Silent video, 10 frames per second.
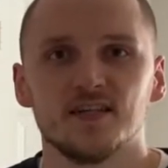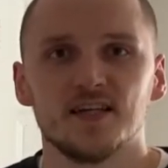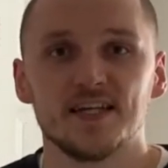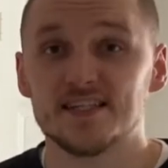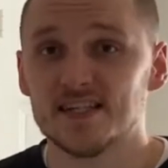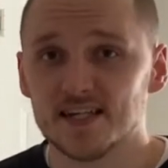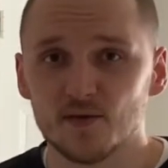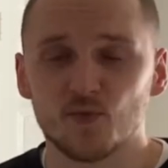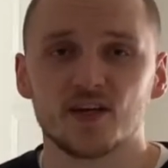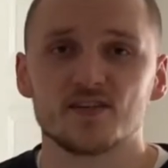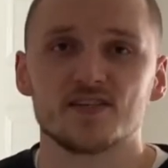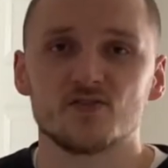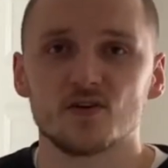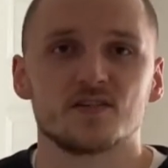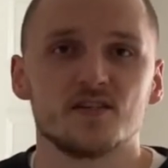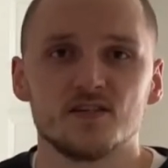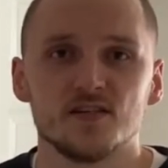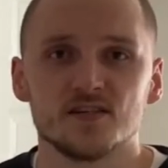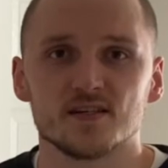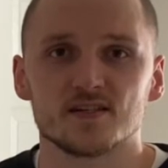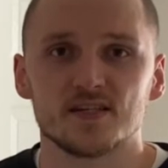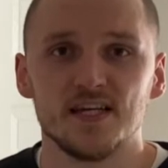He did it because he trusted Jesus,